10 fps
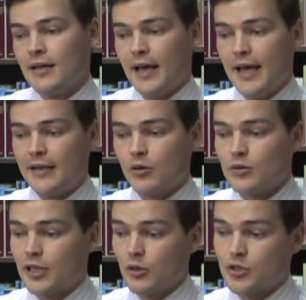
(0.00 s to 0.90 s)
And
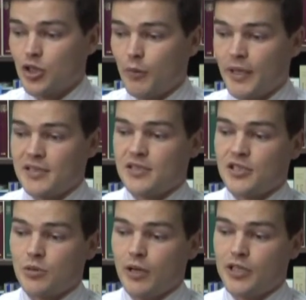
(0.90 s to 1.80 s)
it also complicates the
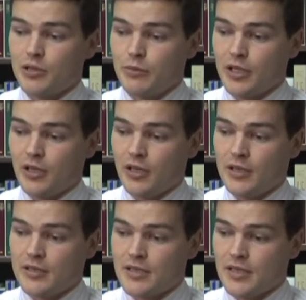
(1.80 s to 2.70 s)
situation
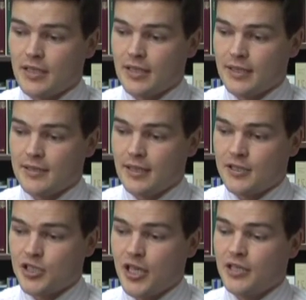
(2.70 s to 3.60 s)
because it
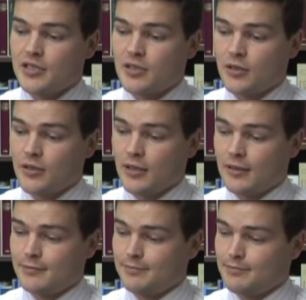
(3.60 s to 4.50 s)
changes
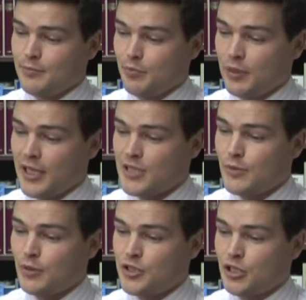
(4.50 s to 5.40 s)
the
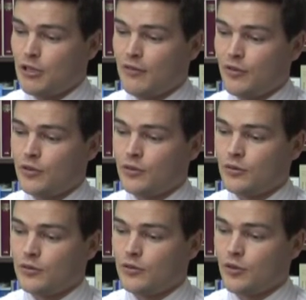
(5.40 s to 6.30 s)
placement or
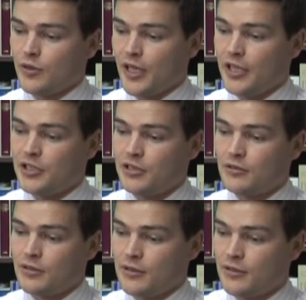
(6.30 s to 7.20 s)
geographical
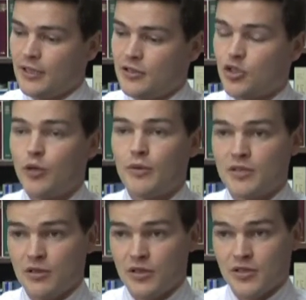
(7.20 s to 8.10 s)
location that
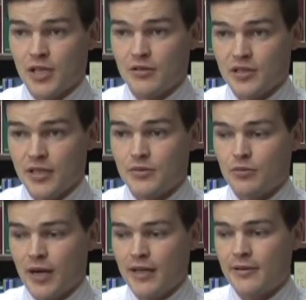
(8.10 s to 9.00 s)
determines the sales tax
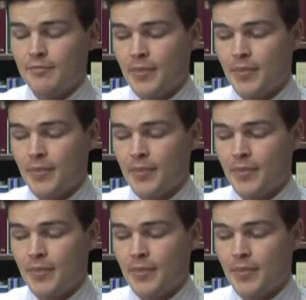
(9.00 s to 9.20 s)
rate.